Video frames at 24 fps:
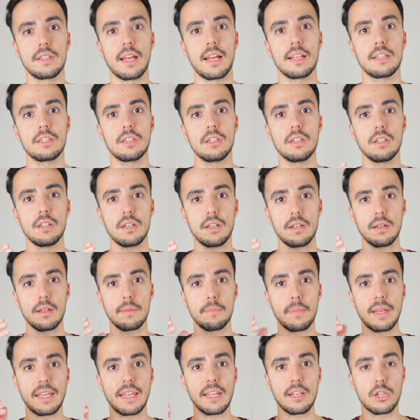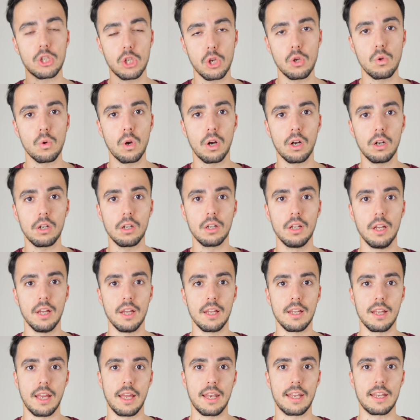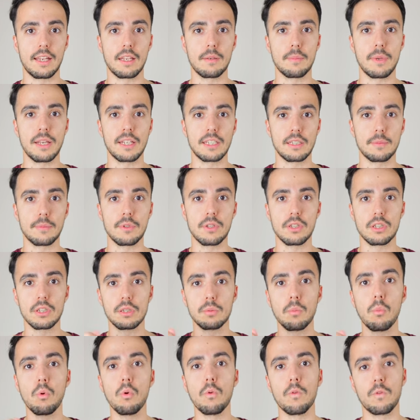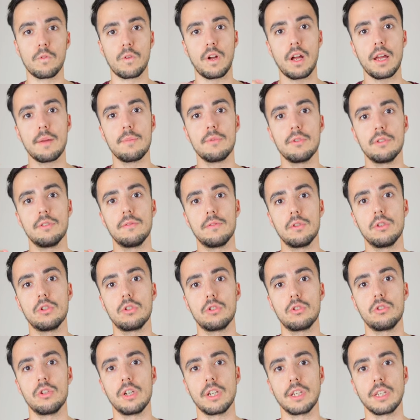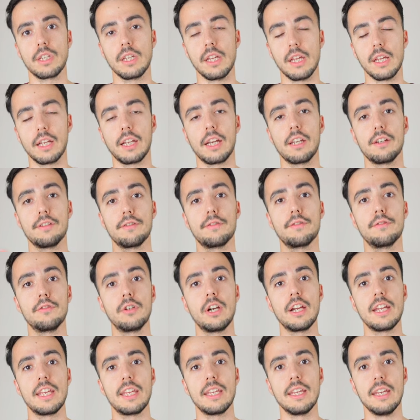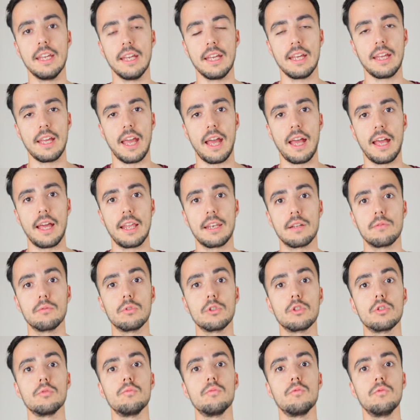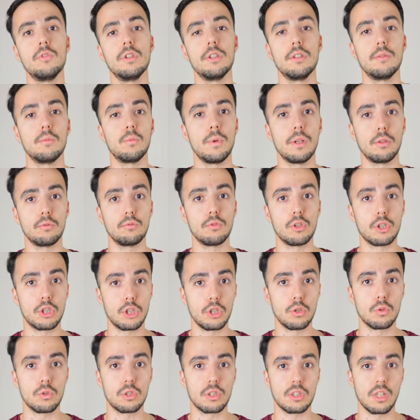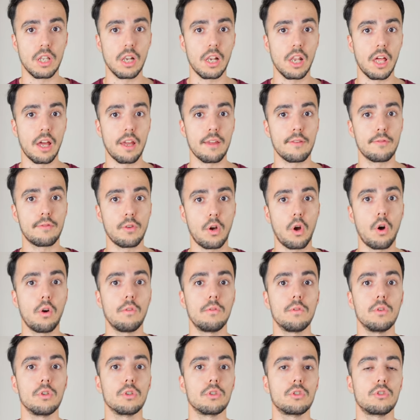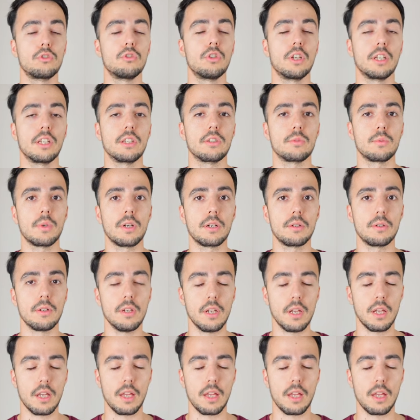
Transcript: that's going to make it too hot and it can make some of the small fibers of the string kind of fray, and it will reduce the life of your string as well.